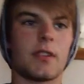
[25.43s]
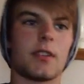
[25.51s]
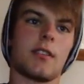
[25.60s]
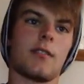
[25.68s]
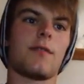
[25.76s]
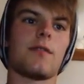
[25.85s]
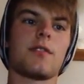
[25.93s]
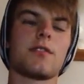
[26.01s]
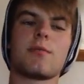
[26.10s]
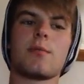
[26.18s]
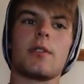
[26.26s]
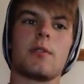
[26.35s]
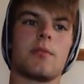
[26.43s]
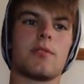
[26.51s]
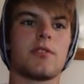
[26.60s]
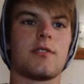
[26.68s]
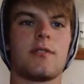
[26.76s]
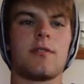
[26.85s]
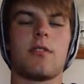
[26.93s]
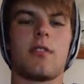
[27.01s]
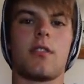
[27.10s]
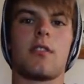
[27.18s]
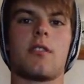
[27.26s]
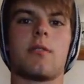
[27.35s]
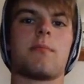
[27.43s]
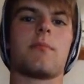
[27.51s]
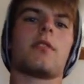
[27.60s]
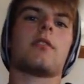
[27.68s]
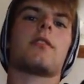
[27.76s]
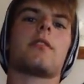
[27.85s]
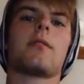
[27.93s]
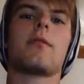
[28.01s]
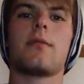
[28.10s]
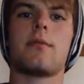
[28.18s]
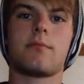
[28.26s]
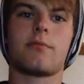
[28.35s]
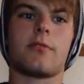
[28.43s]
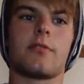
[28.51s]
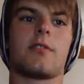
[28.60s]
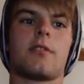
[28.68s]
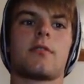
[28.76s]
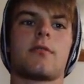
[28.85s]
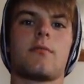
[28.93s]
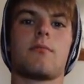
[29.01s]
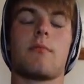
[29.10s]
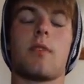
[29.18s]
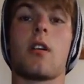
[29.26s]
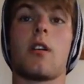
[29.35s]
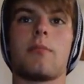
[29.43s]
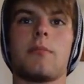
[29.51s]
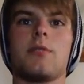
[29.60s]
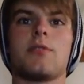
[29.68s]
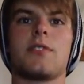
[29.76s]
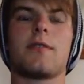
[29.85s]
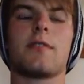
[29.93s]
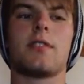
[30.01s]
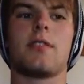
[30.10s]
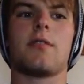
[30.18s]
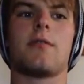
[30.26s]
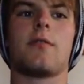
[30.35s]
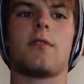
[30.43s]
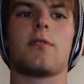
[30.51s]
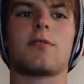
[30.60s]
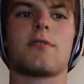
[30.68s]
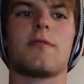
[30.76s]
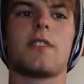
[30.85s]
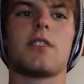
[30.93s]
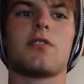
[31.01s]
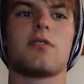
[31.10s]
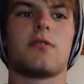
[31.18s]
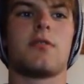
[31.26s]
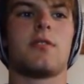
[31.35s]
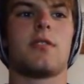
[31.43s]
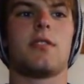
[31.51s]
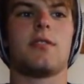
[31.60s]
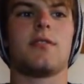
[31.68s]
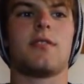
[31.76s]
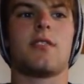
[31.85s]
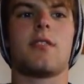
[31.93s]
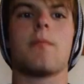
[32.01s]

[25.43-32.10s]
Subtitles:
Okay, the first way which my product music video follows convention is